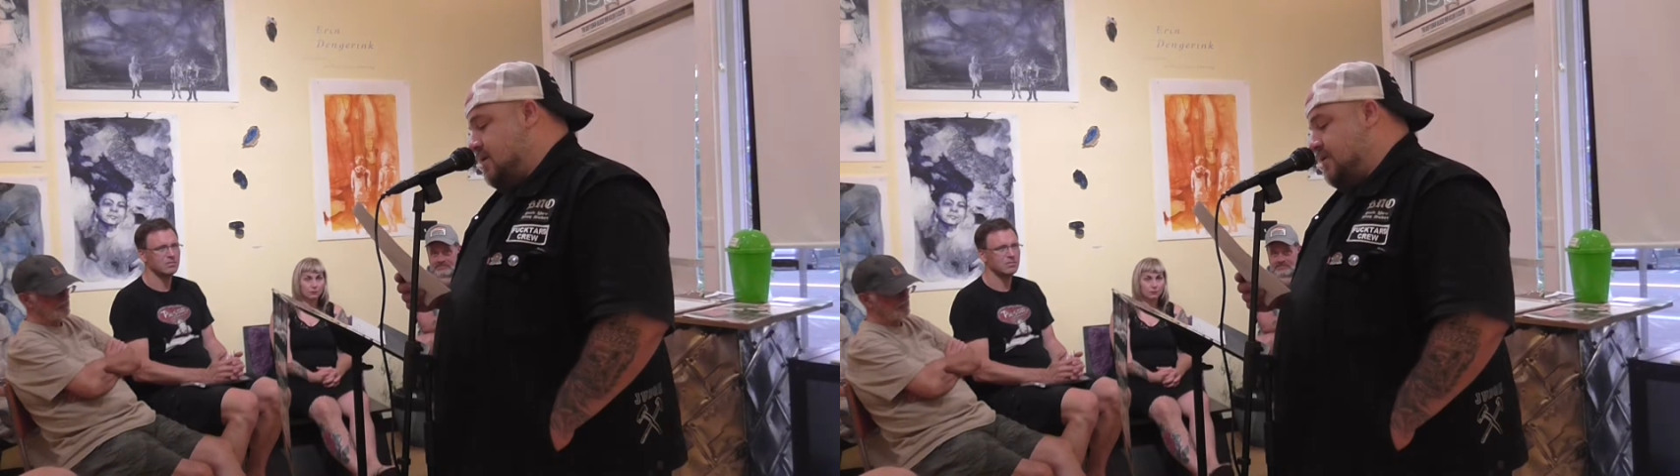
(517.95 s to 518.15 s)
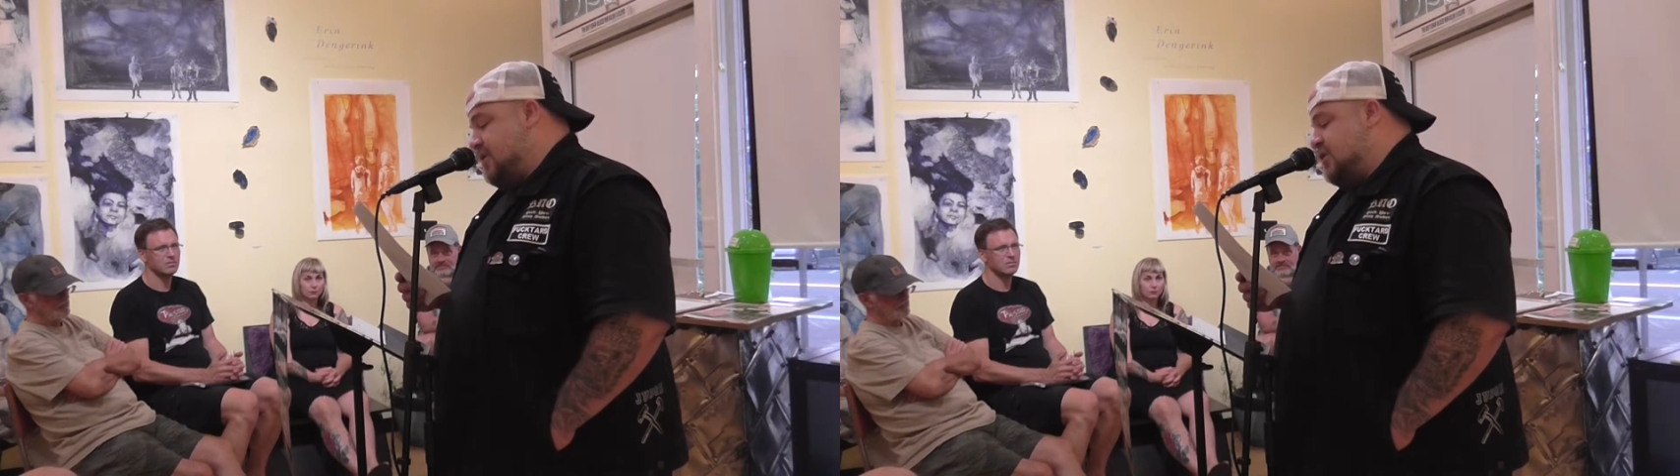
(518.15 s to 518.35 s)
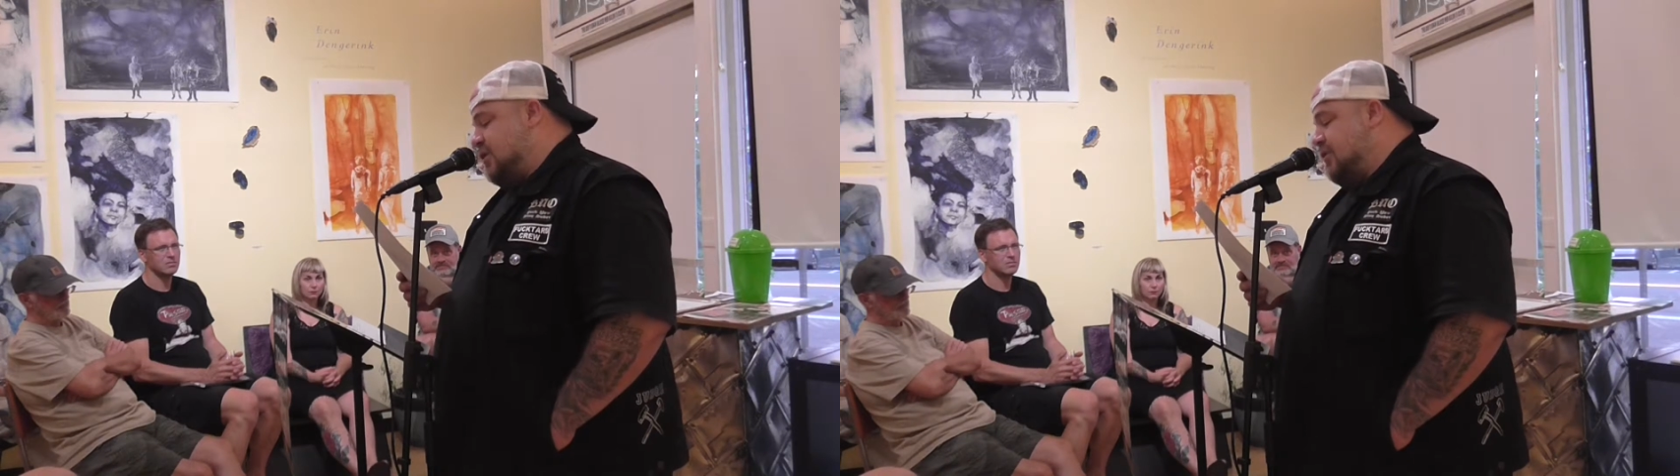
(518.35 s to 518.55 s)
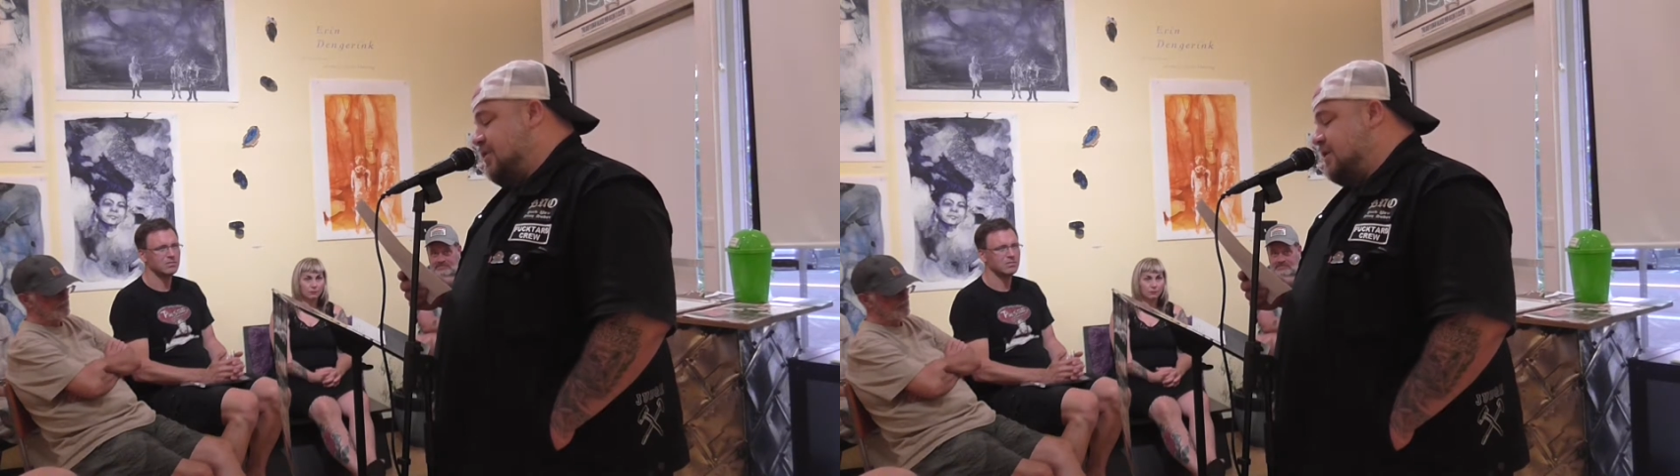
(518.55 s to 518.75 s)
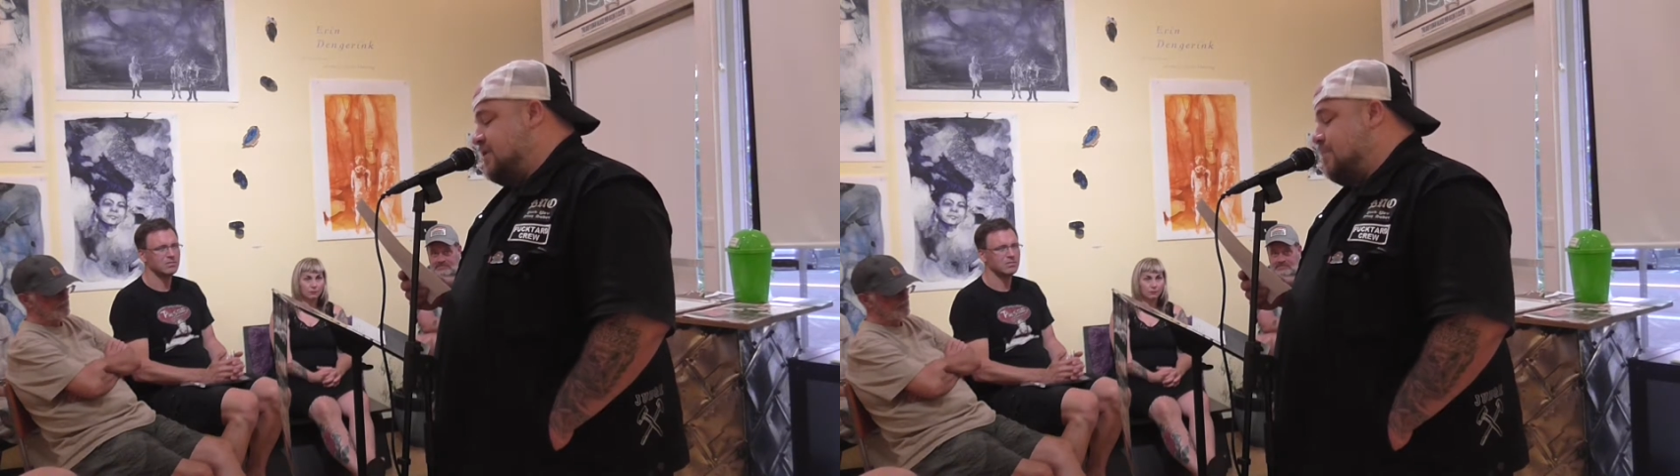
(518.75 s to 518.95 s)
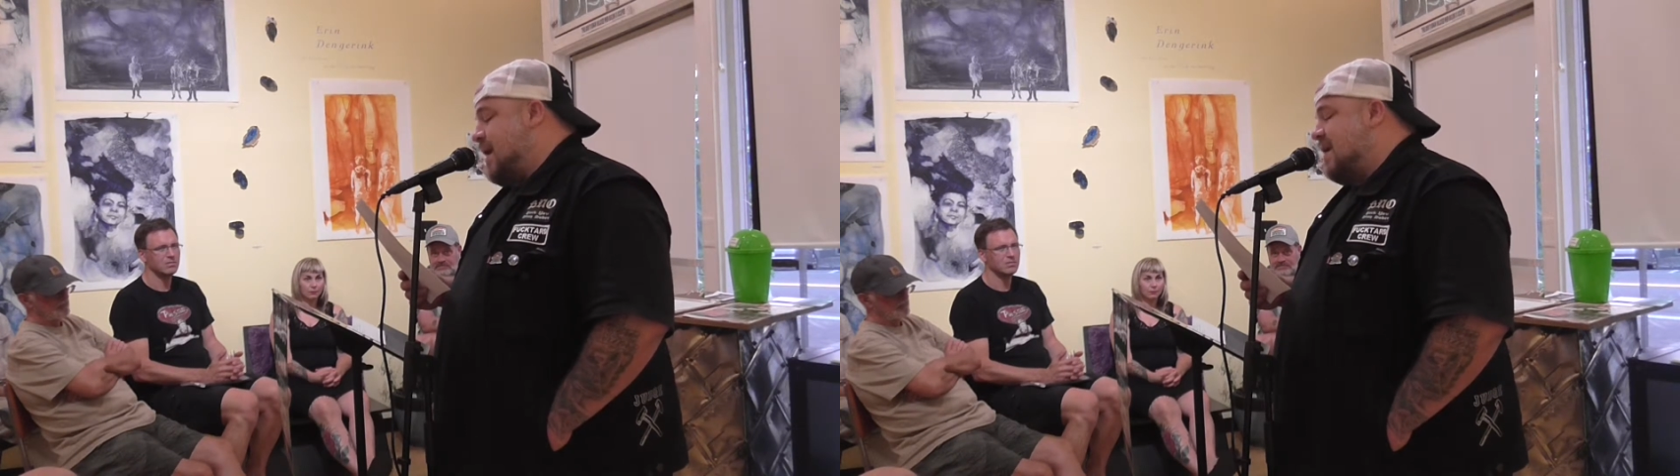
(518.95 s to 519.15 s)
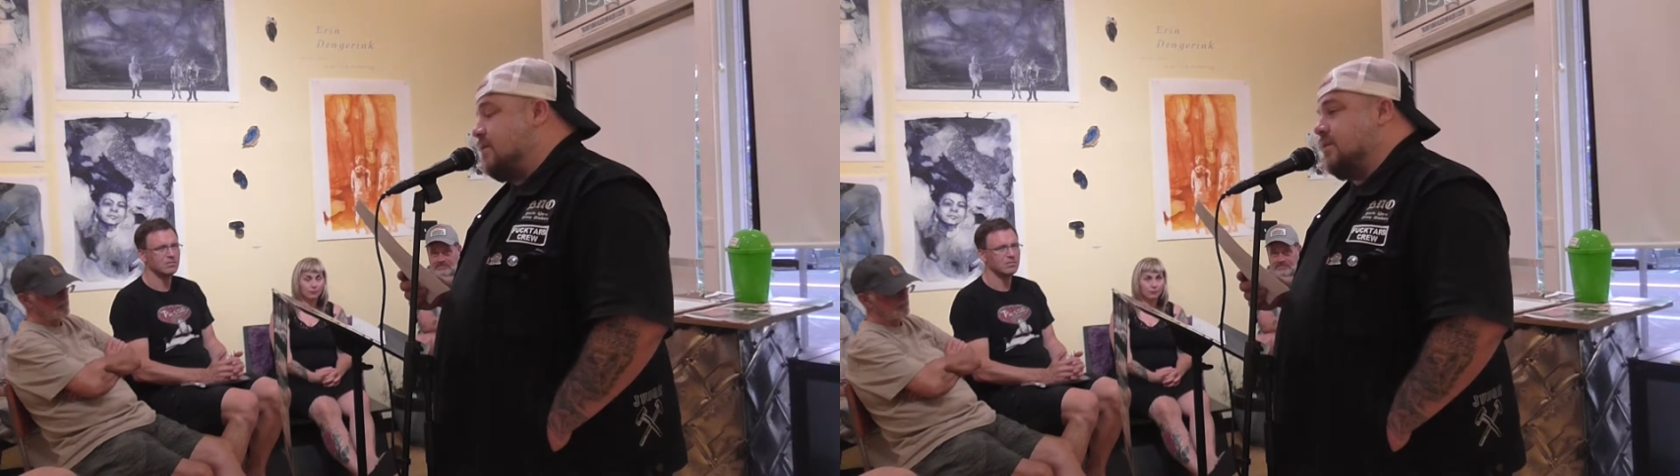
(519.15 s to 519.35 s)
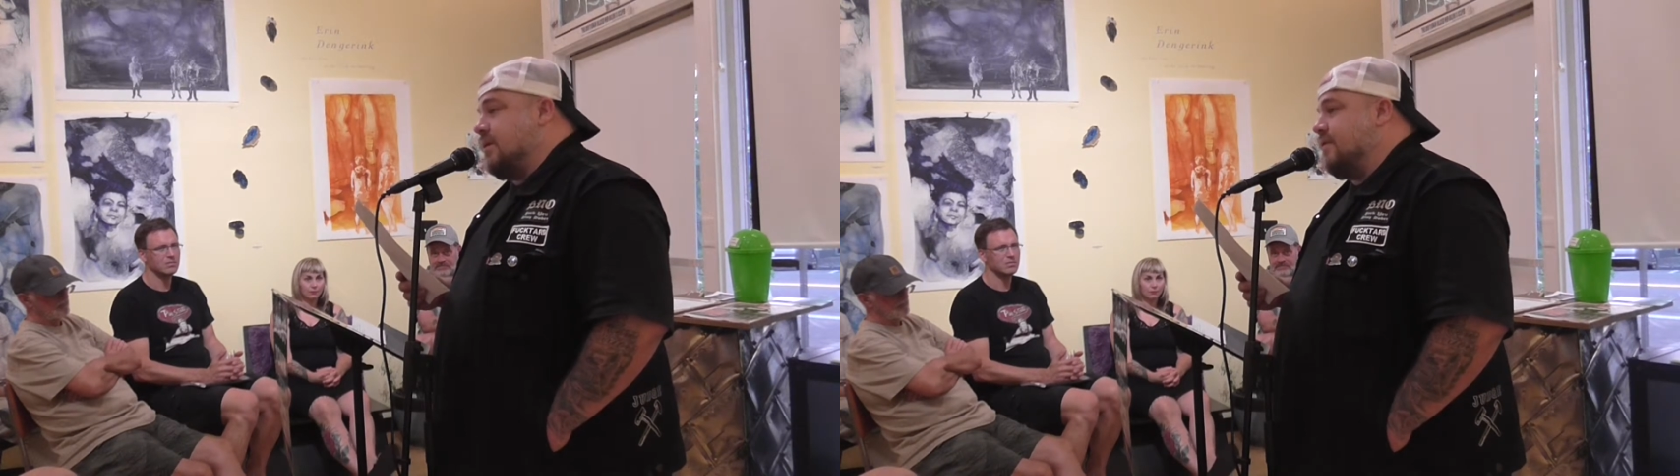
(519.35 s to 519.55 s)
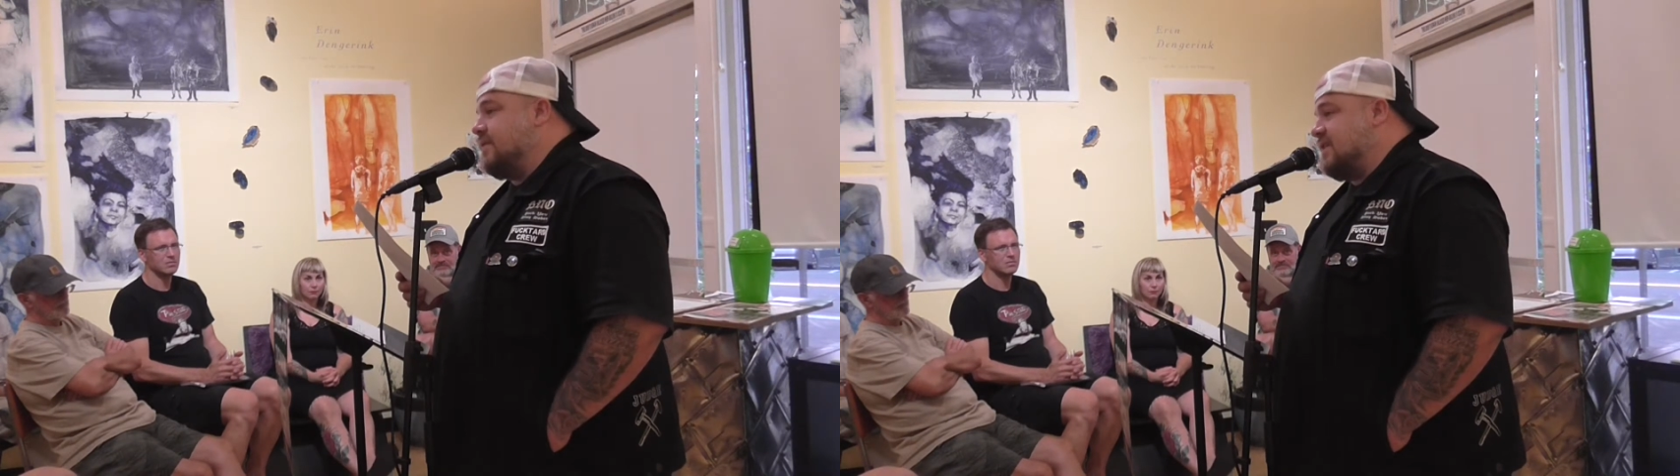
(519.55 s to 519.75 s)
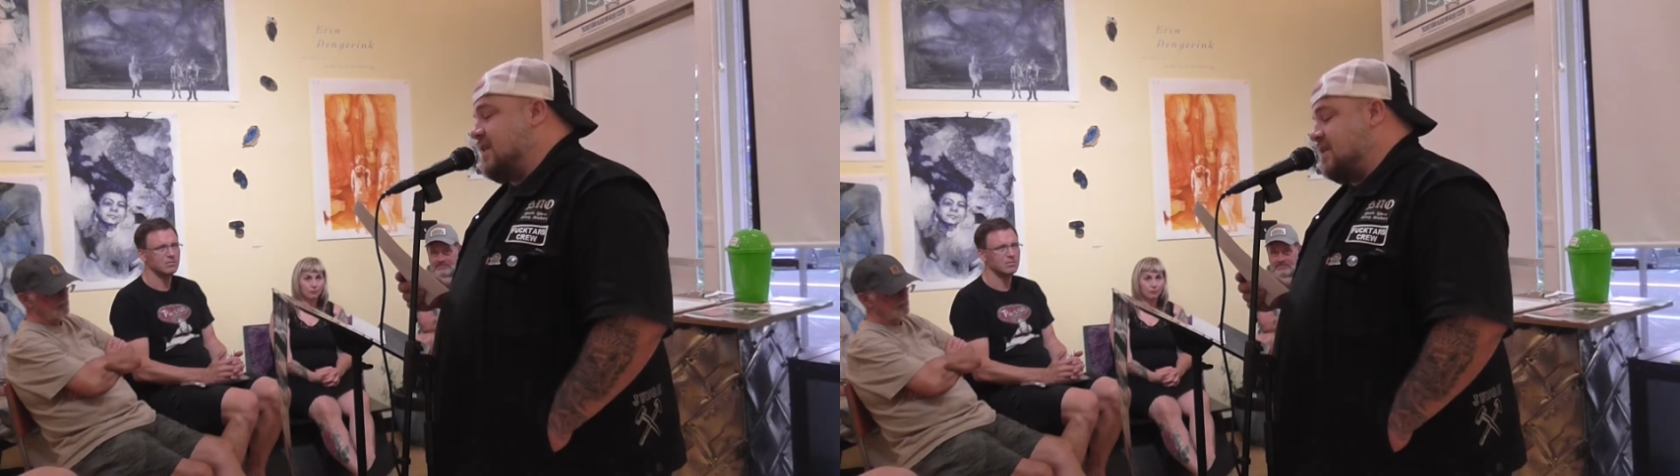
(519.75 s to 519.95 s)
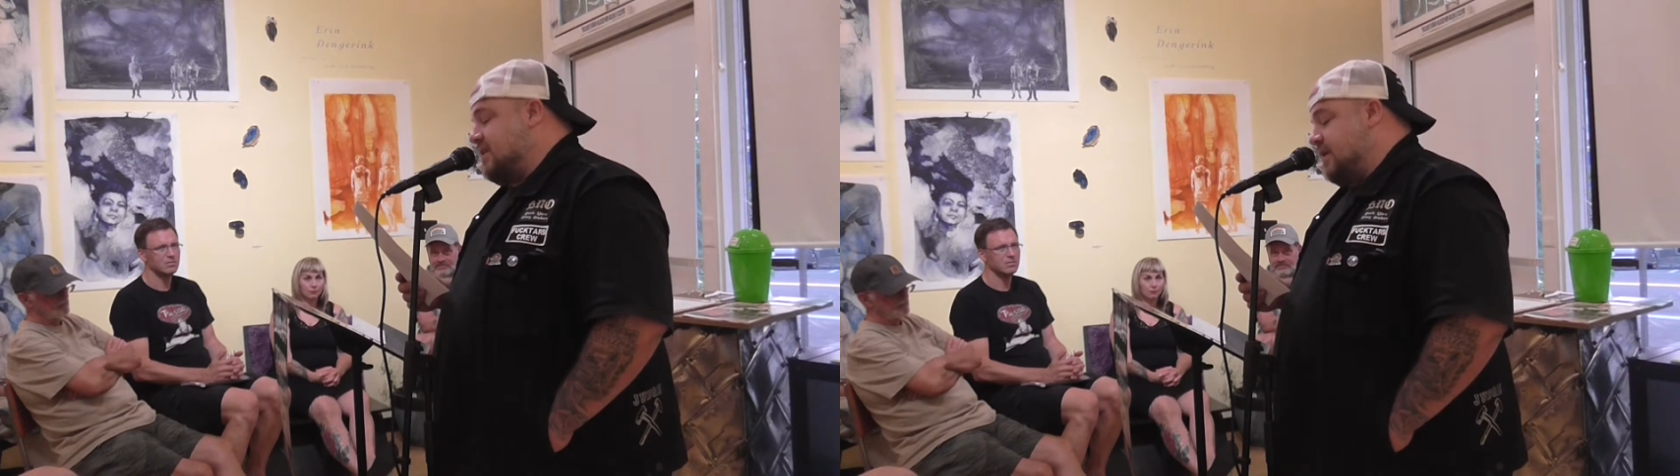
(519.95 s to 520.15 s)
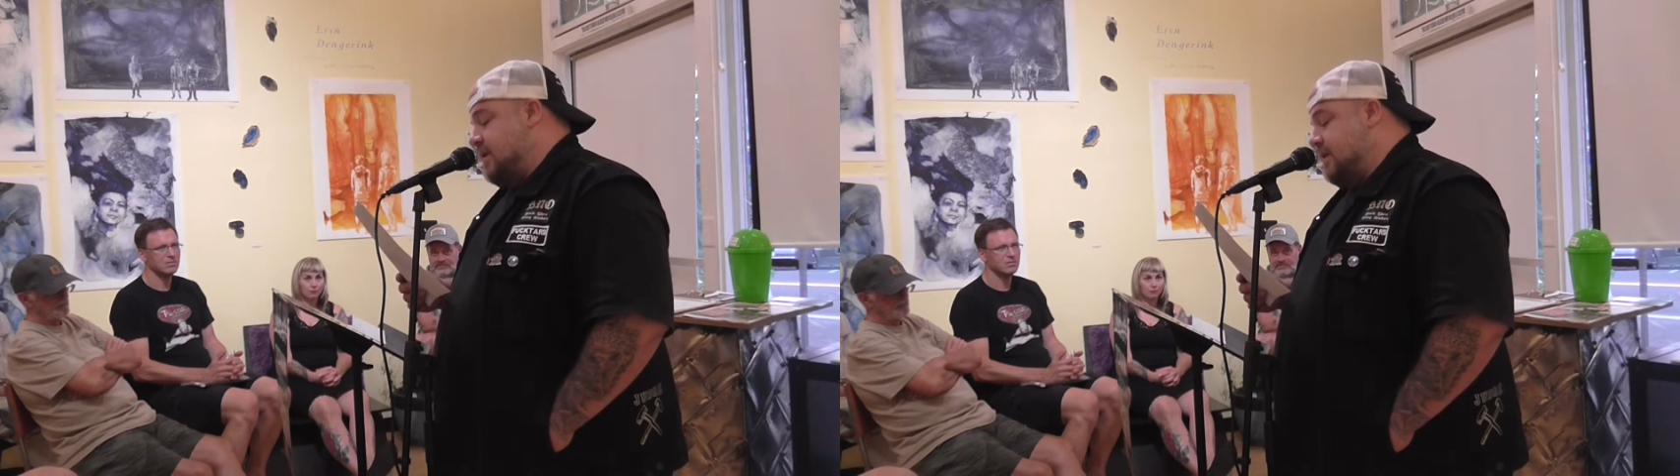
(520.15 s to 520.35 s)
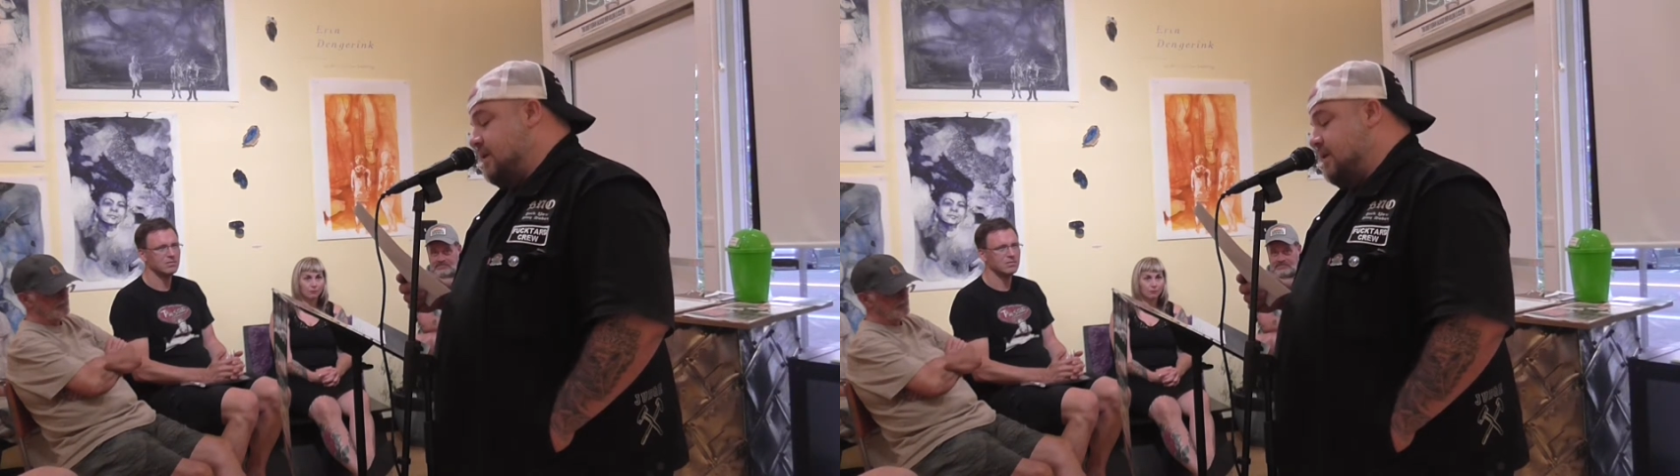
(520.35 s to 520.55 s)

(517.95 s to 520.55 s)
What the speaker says: This earth is a battle of necessity,